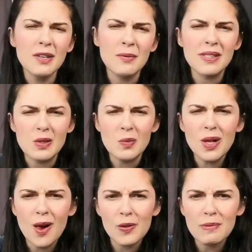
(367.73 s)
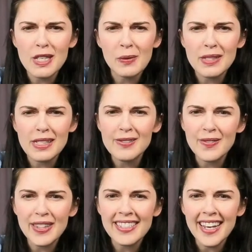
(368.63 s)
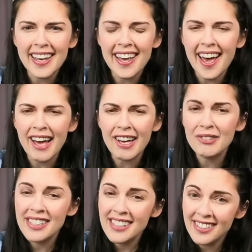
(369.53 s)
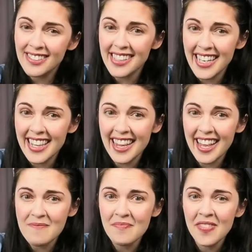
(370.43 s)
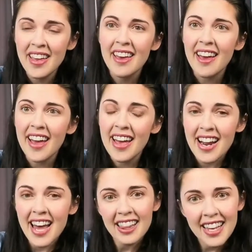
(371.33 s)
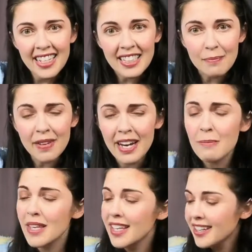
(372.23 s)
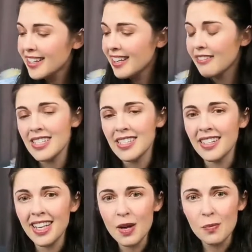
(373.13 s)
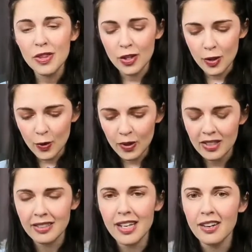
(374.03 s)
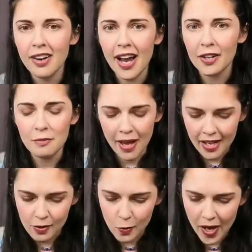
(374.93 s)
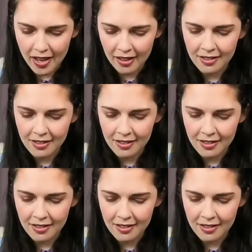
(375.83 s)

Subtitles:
we'll call them sequences for the day, crystals in them, and I liked him. And I mean, if he's gonna come with a cute little nutcracker, might as well.